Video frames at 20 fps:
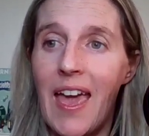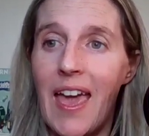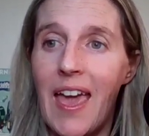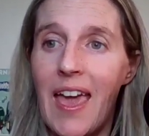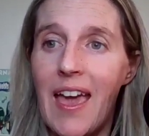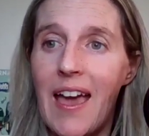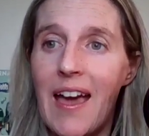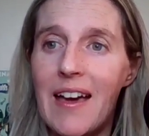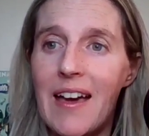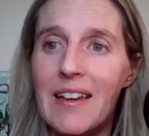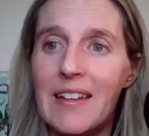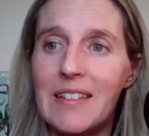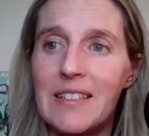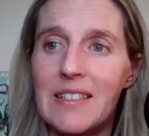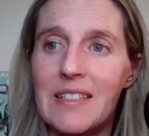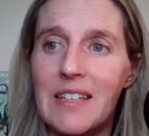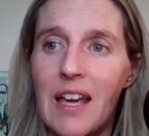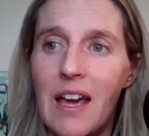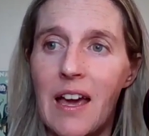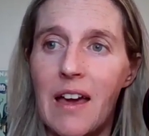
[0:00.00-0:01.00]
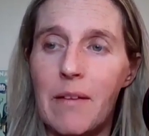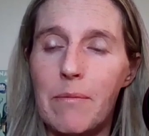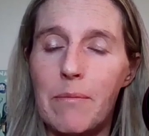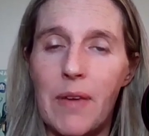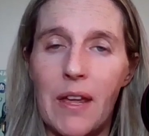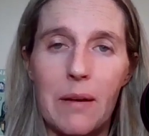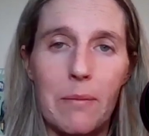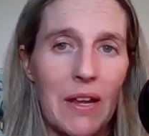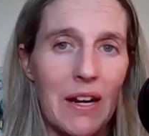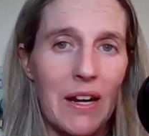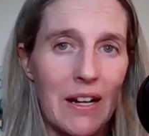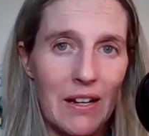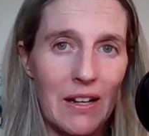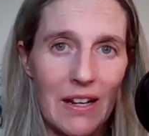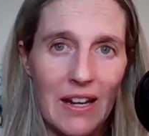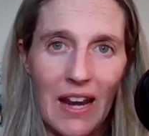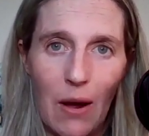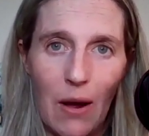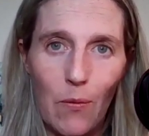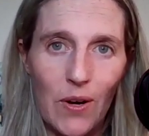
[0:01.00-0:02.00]
And met him at a
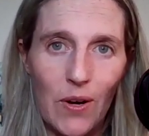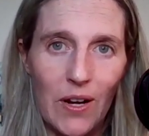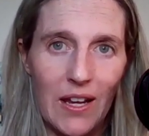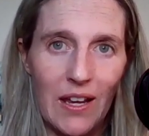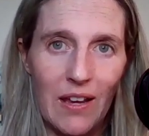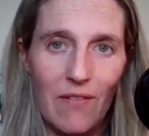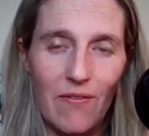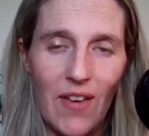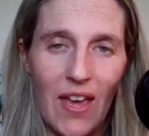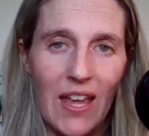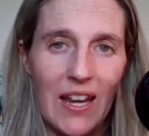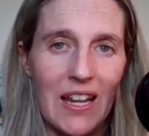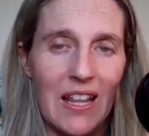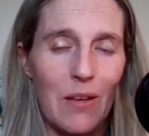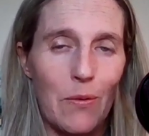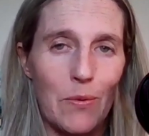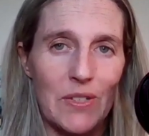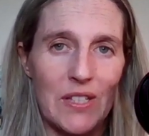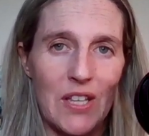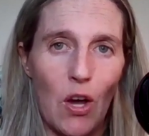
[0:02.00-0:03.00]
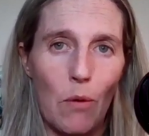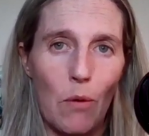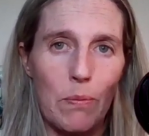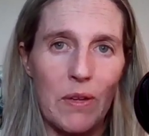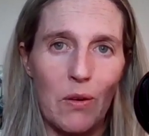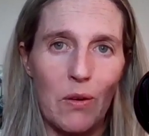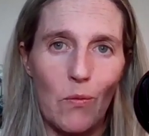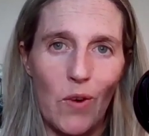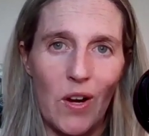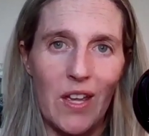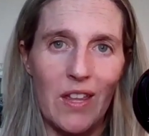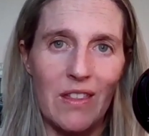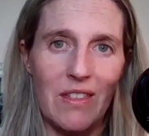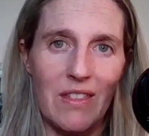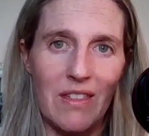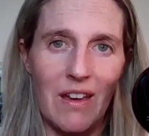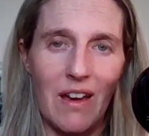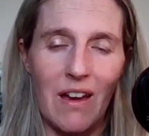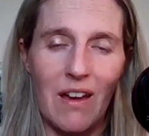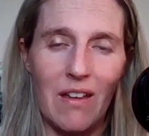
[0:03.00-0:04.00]
networking event. He was helping with
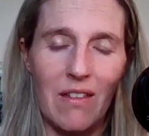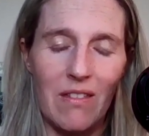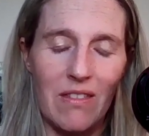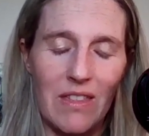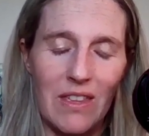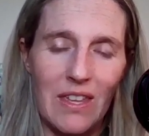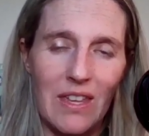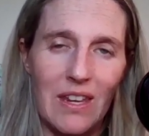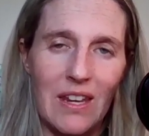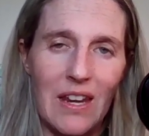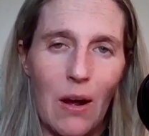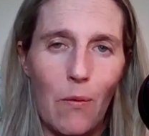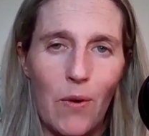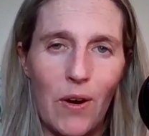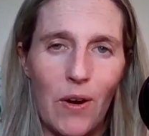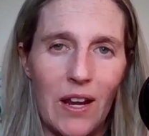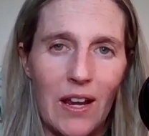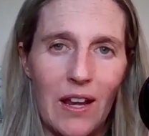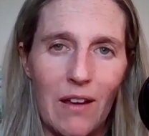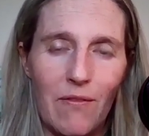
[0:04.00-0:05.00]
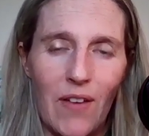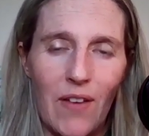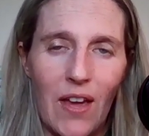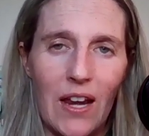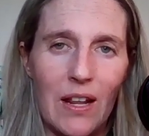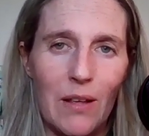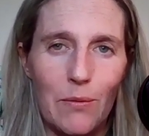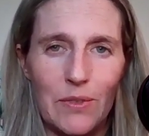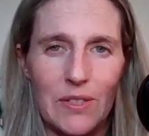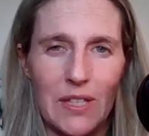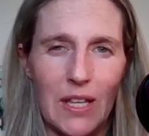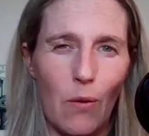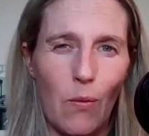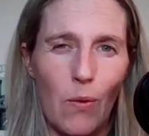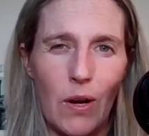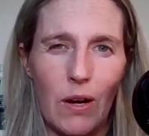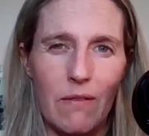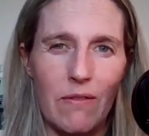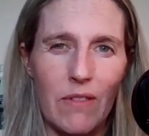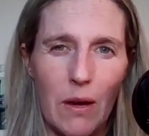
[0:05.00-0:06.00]
the networking event. He was like
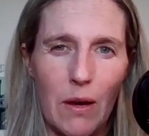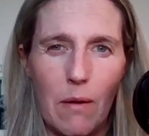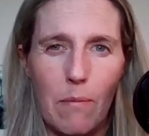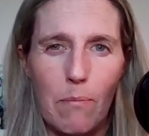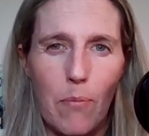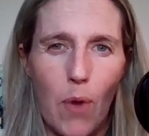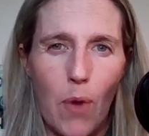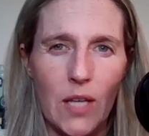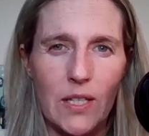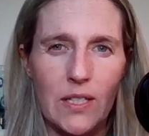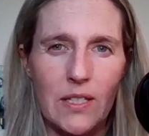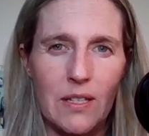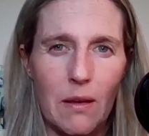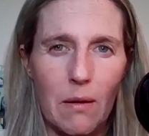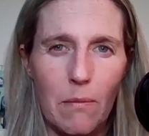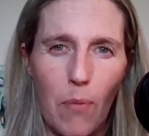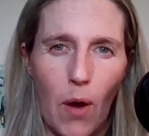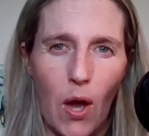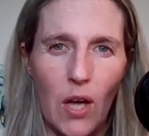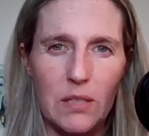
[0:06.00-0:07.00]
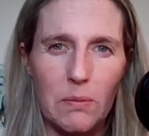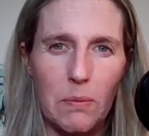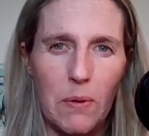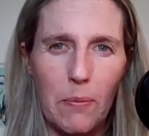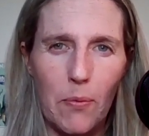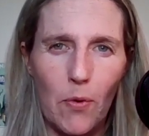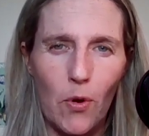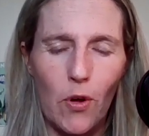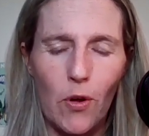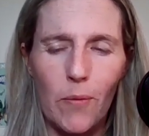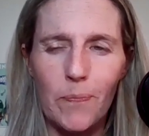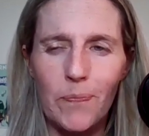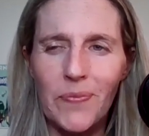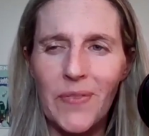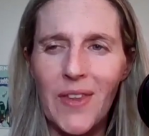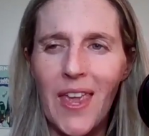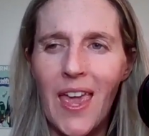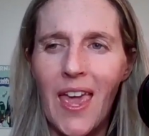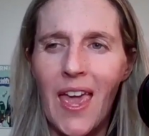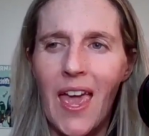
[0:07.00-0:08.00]
one of the boss people.
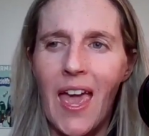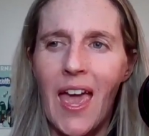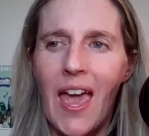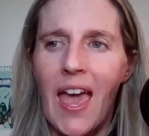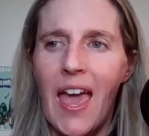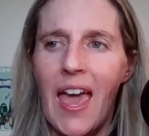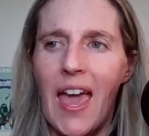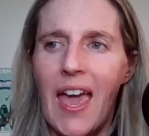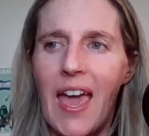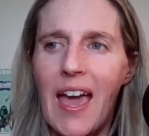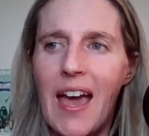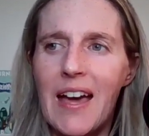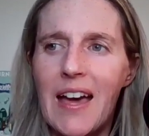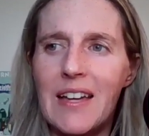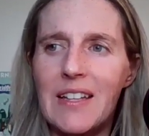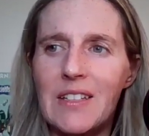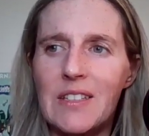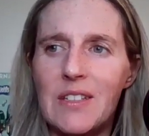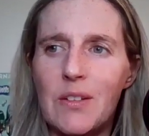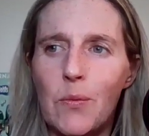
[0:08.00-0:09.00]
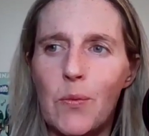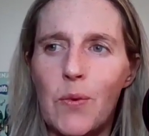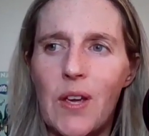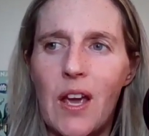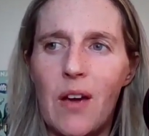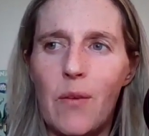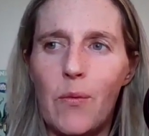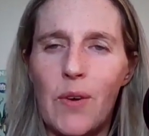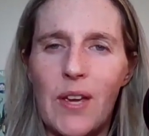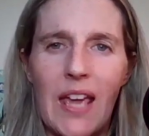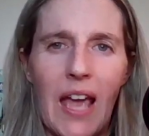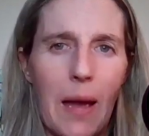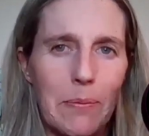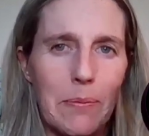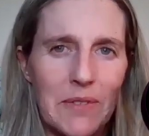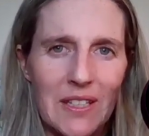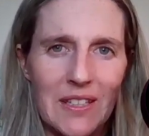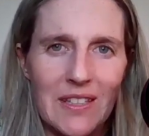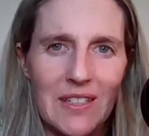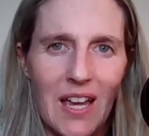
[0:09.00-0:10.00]
And we
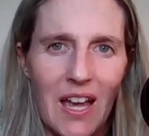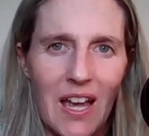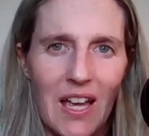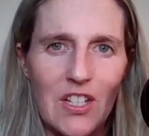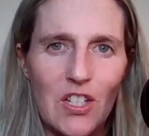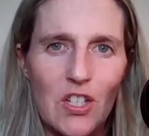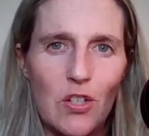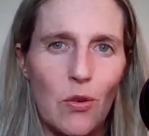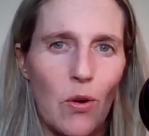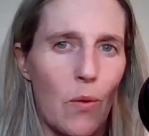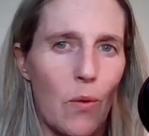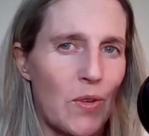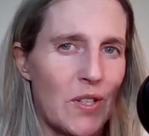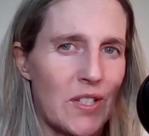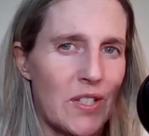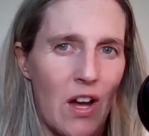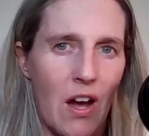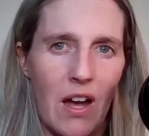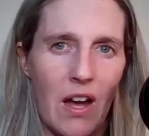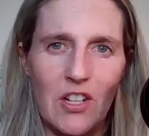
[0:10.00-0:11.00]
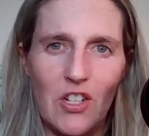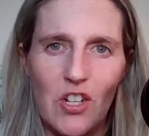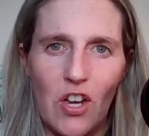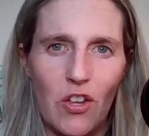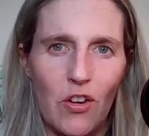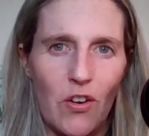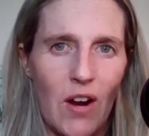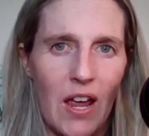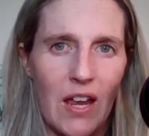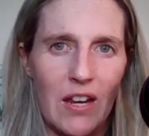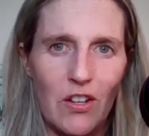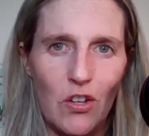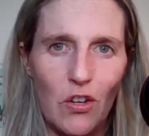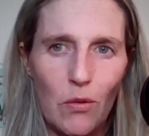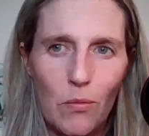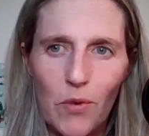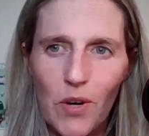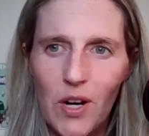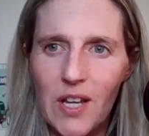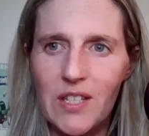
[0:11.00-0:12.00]
kept in touch. We saw each other at
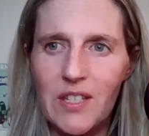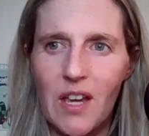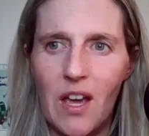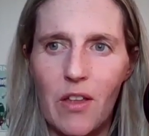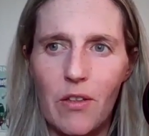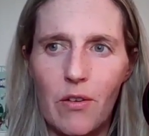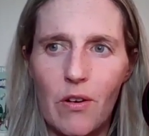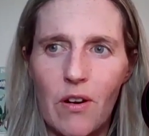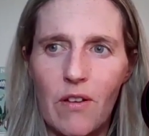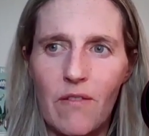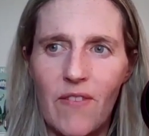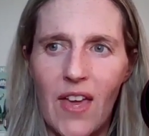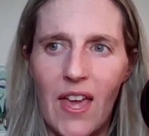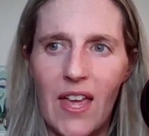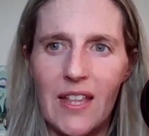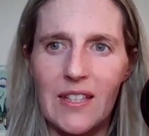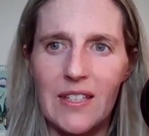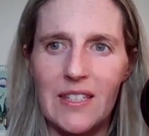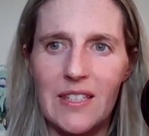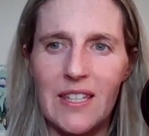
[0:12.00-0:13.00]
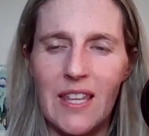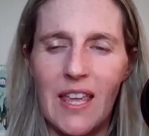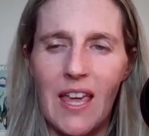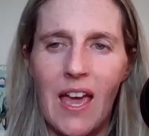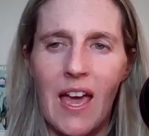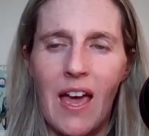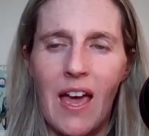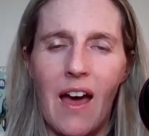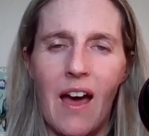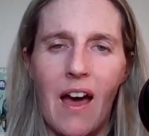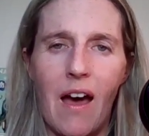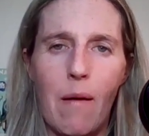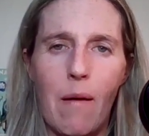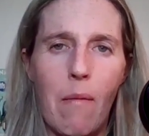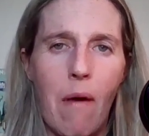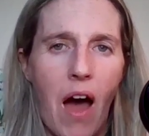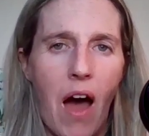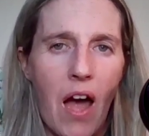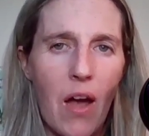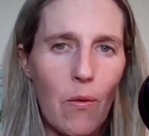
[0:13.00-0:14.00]
numerous other events.
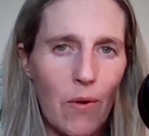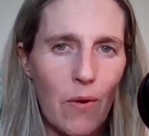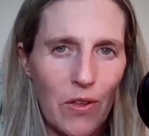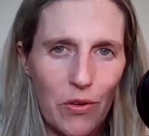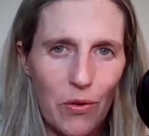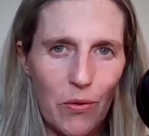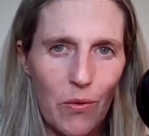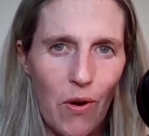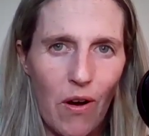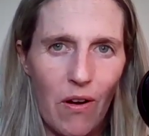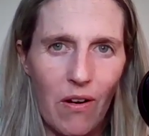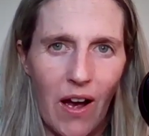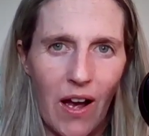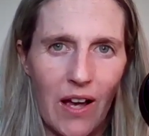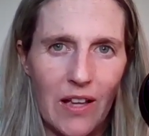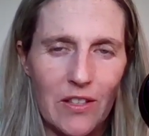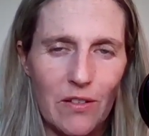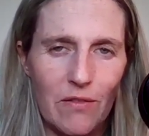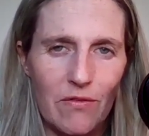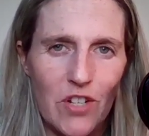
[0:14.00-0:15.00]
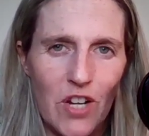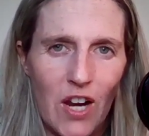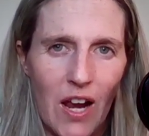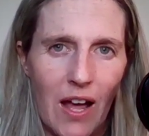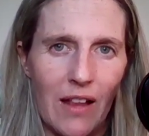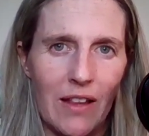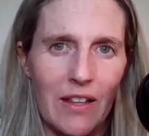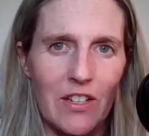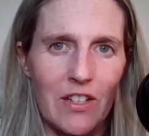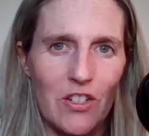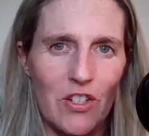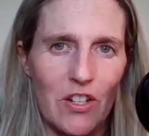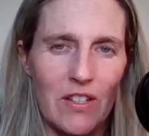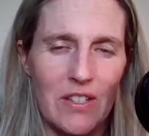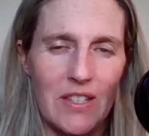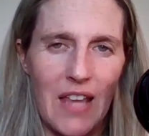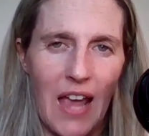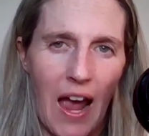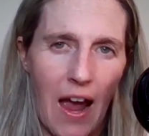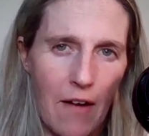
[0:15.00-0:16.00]
I went through all kinds of
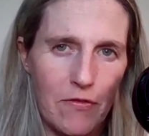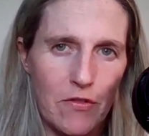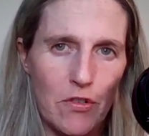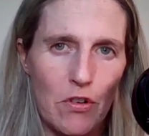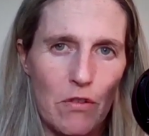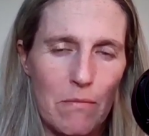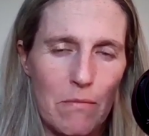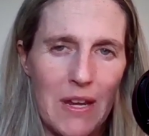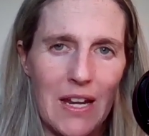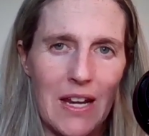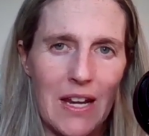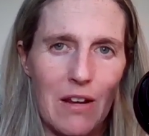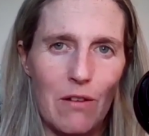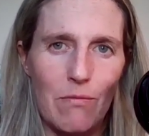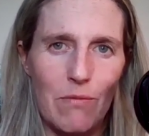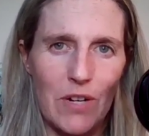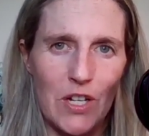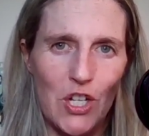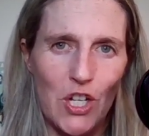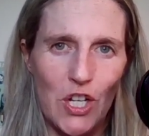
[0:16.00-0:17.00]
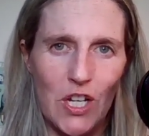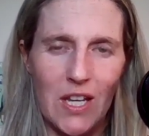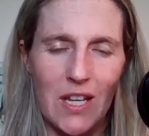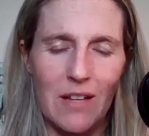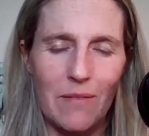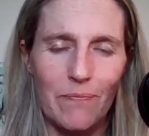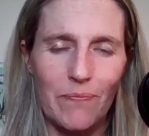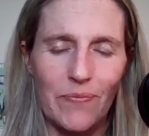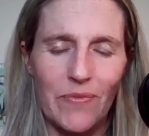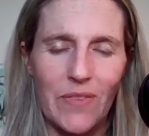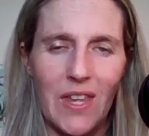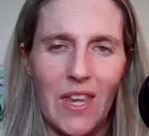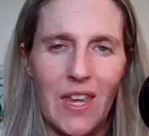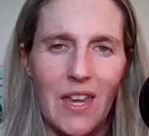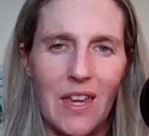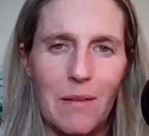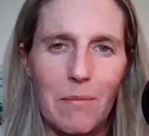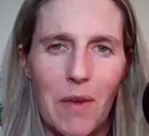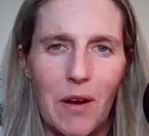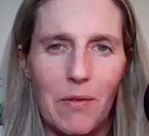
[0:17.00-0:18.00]
challenges after meeting Richie
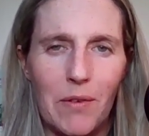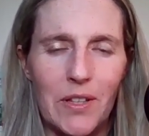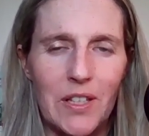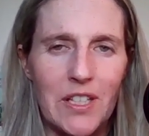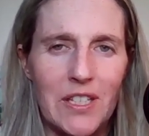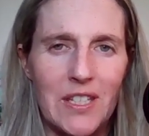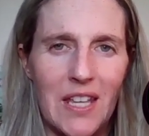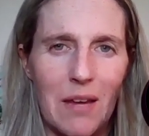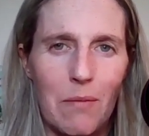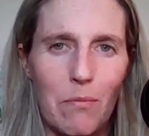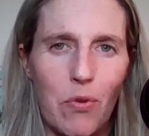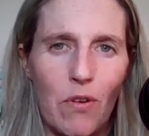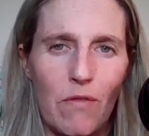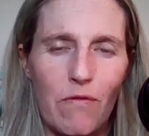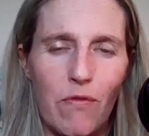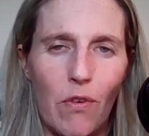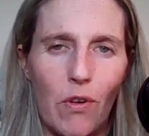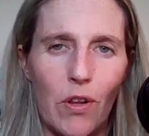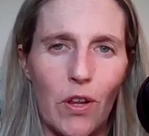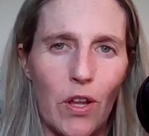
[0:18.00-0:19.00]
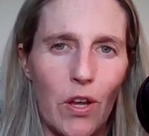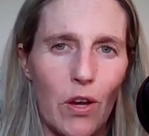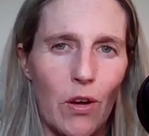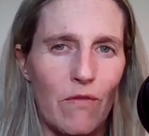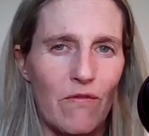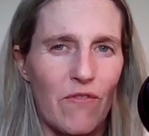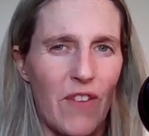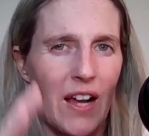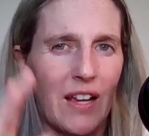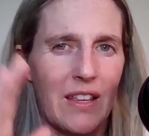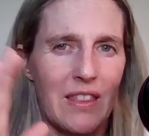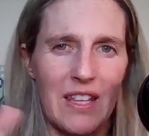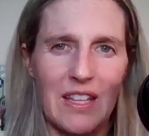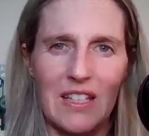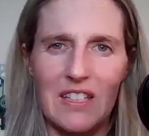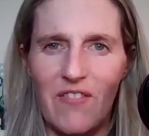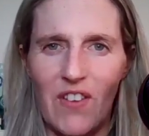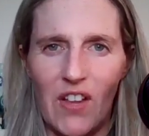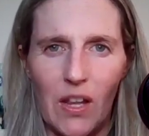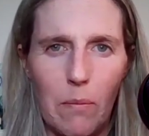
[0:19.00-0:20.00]
in my real estate portfolio. In fact,
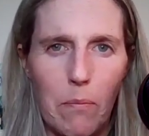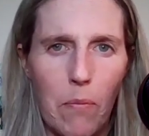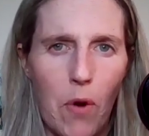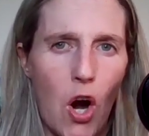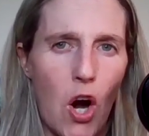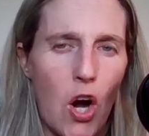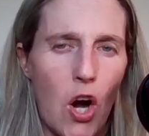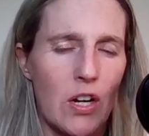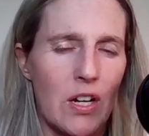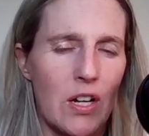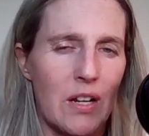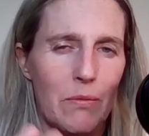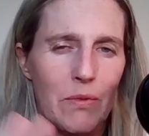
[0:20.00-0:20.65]
things fell apart.